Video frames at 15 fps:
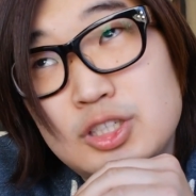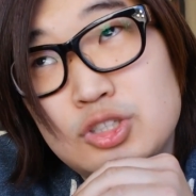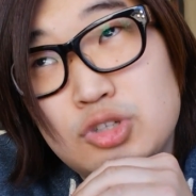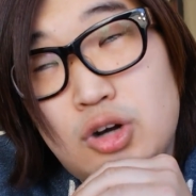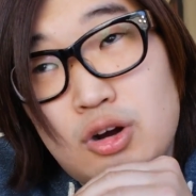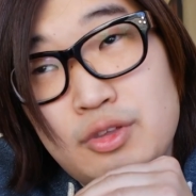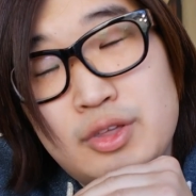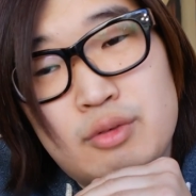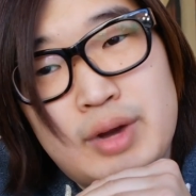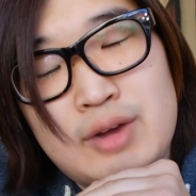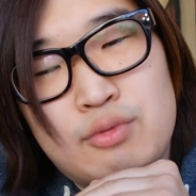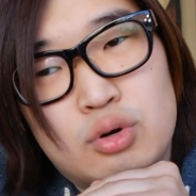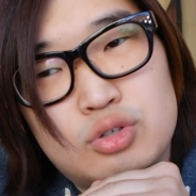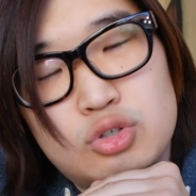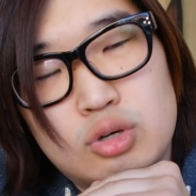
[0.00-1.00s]
stronger than a
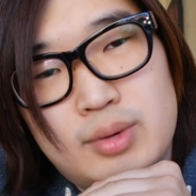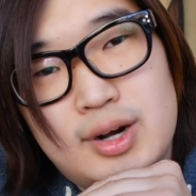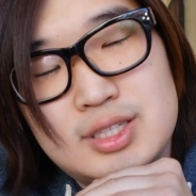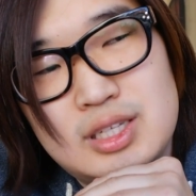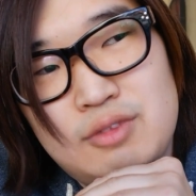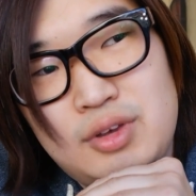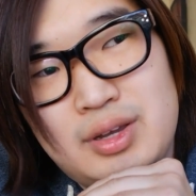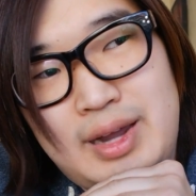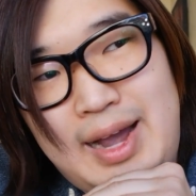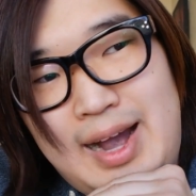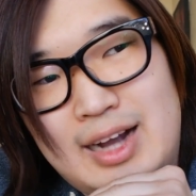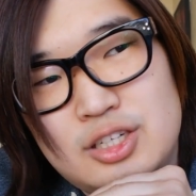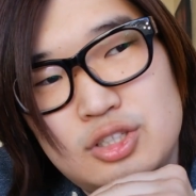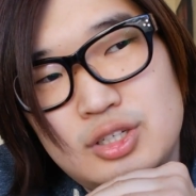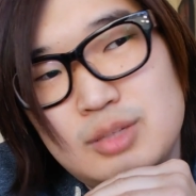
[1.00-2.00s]
rank 4 toolbox if you can
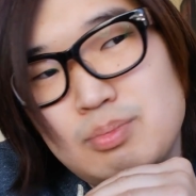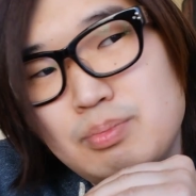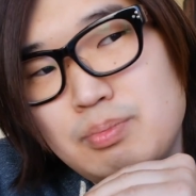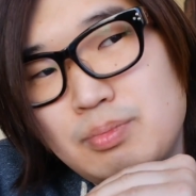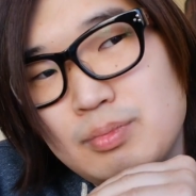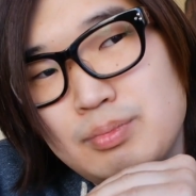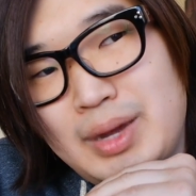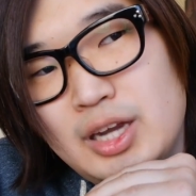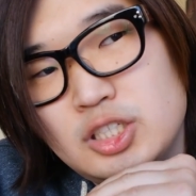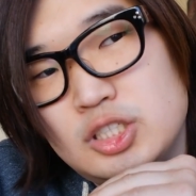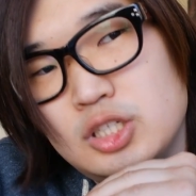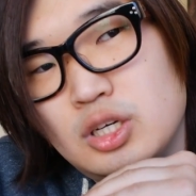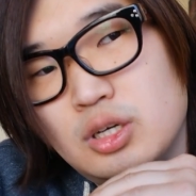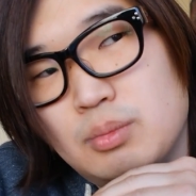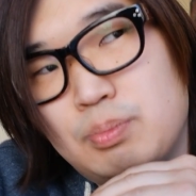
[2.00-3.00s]
actually manage
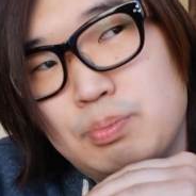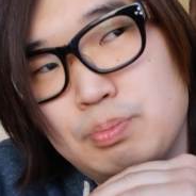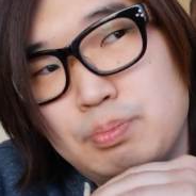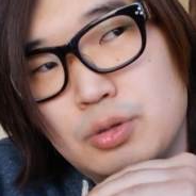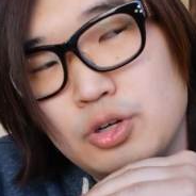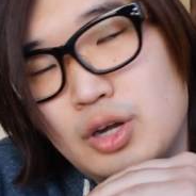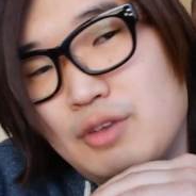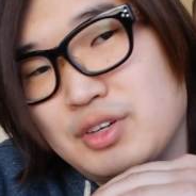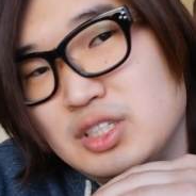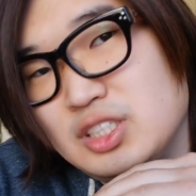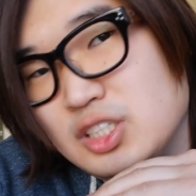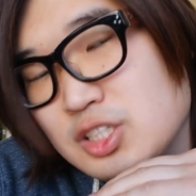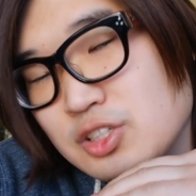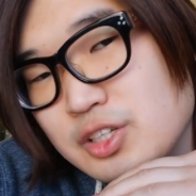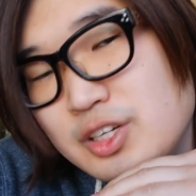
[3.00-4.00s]
to pull it off
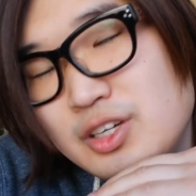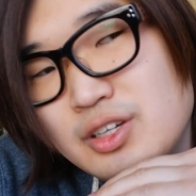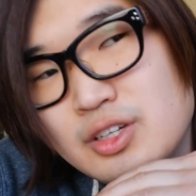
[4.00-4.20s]
consistently.